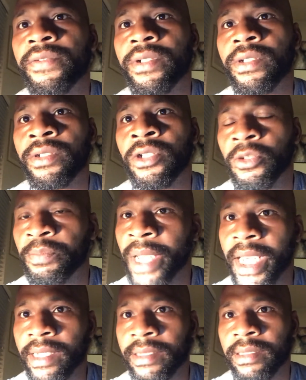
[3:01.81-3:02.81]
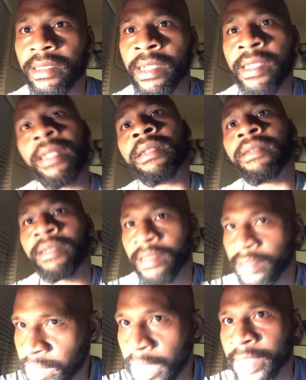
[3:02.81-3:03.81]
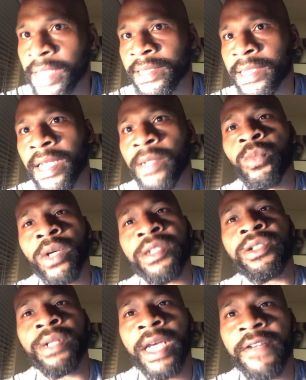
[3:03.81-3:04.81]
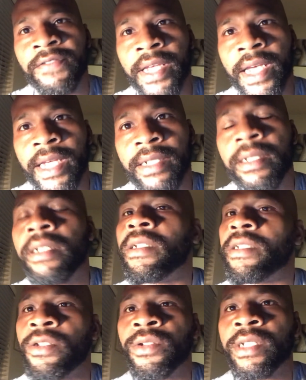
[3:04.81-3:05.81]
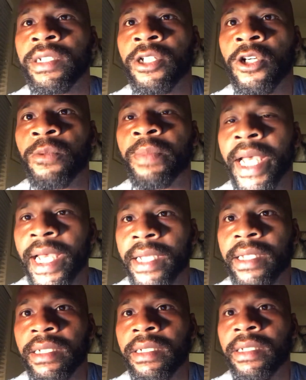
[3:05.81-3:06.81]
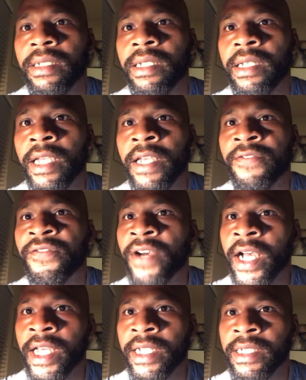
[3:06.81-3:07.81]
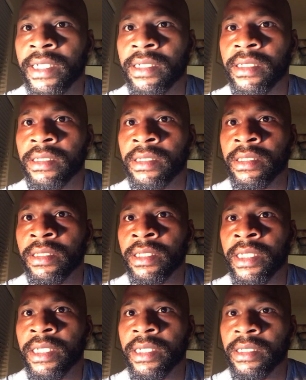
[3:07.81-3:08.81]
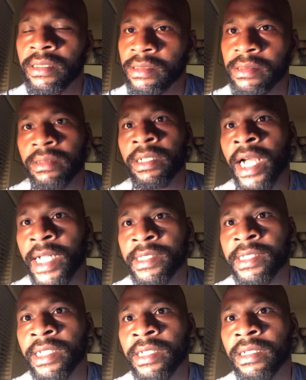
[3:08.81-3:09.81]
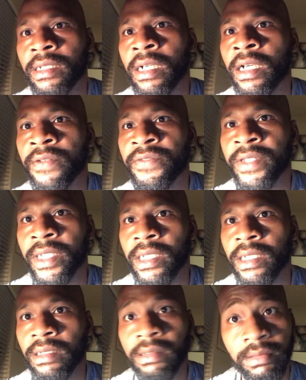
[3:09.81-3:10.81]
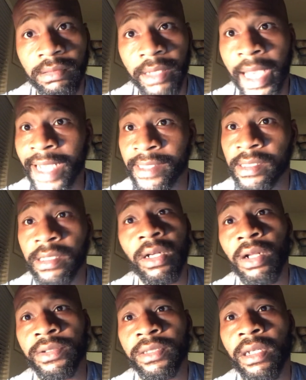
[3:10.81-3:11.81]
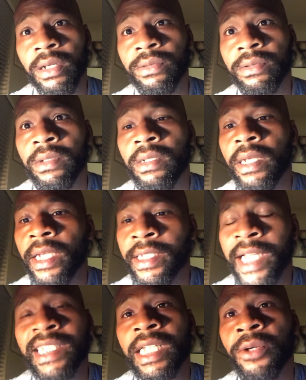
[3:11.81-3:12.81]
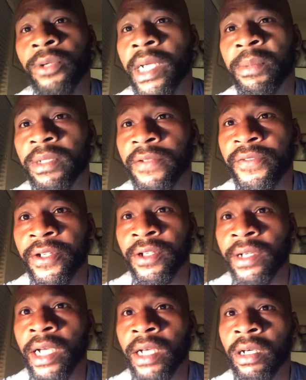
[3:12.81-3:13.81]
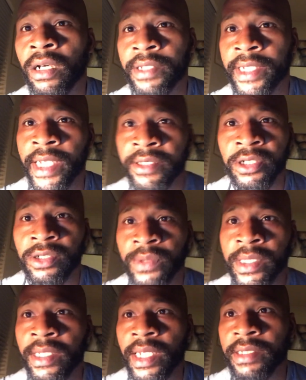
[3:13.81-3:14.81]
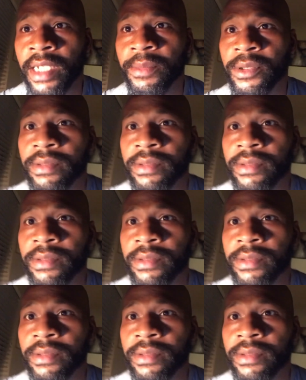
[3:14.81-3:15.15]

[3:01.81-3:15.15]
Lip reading: your base. And like I said, once you have that, you can go back and find the constant of the acid also. And that's how we're able to figure out all the answers within that table.